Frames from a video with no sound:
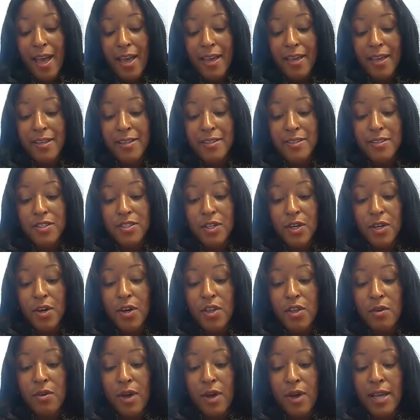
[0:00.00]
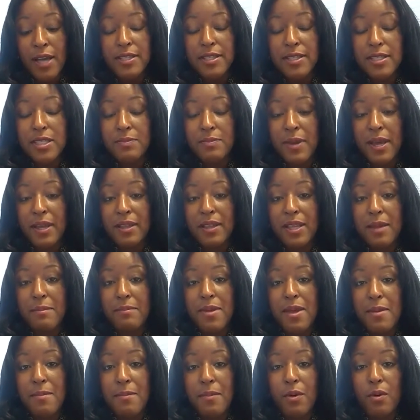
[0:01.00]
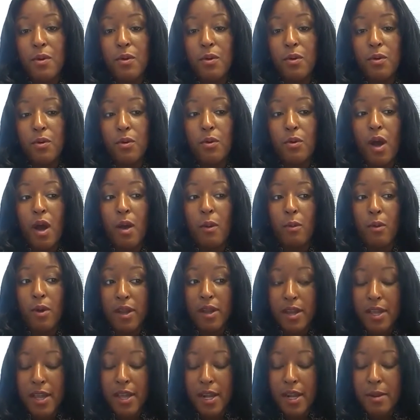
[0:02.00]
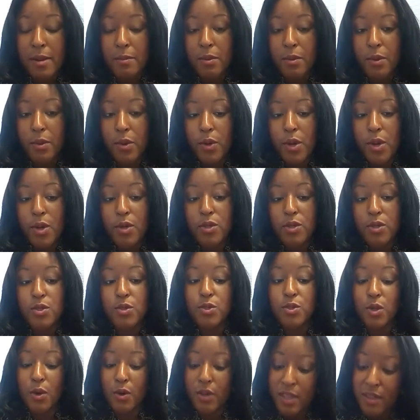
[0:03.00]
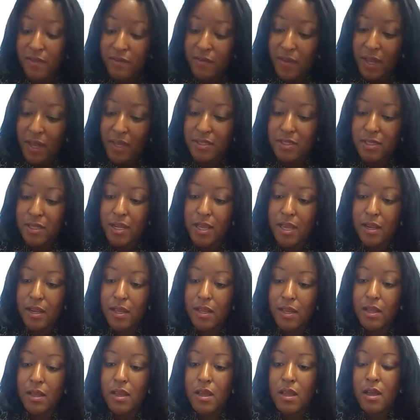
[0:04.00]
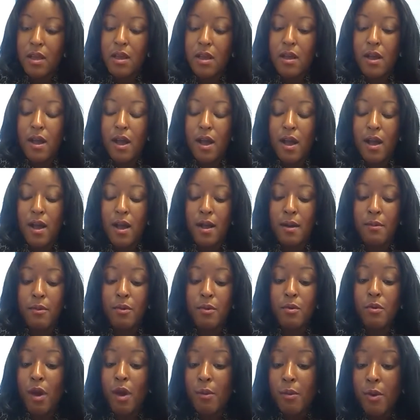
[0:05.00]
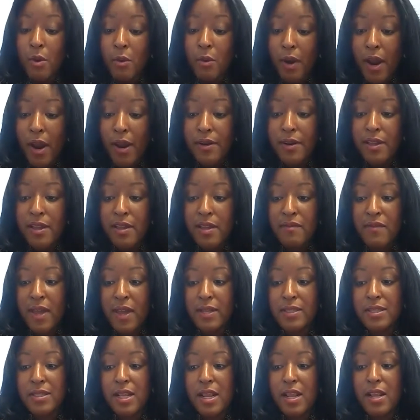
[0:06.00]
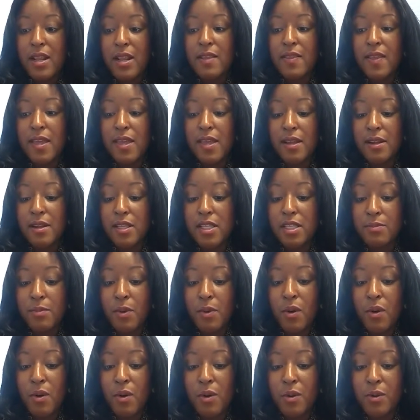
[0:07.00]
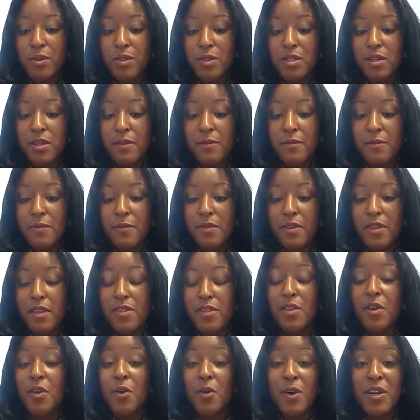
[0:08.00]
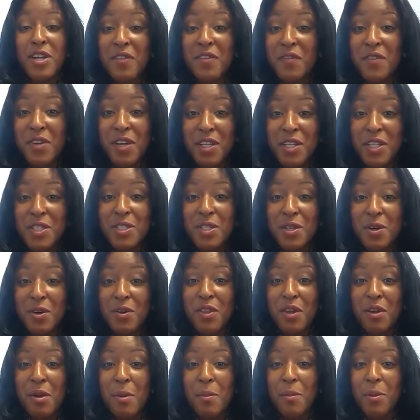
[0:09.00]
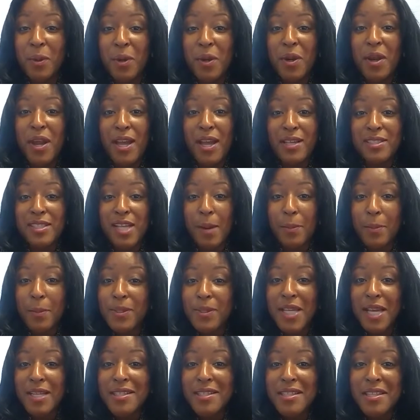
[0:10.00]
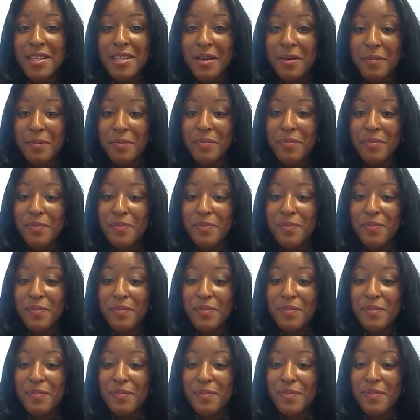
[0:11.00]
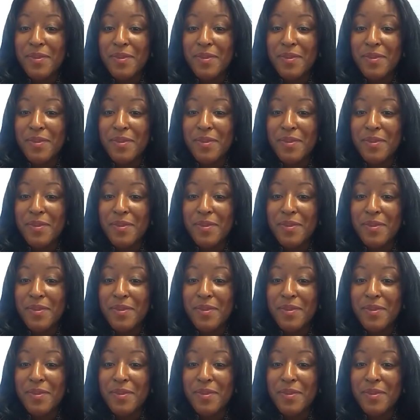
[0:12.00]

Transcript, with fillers: i can tell you i suspect that people who are working at employers who don't get vaccinated um, who aren't required to get vaccinated and they get exposed they're going to feel as though their employer has not protected them mm-hmm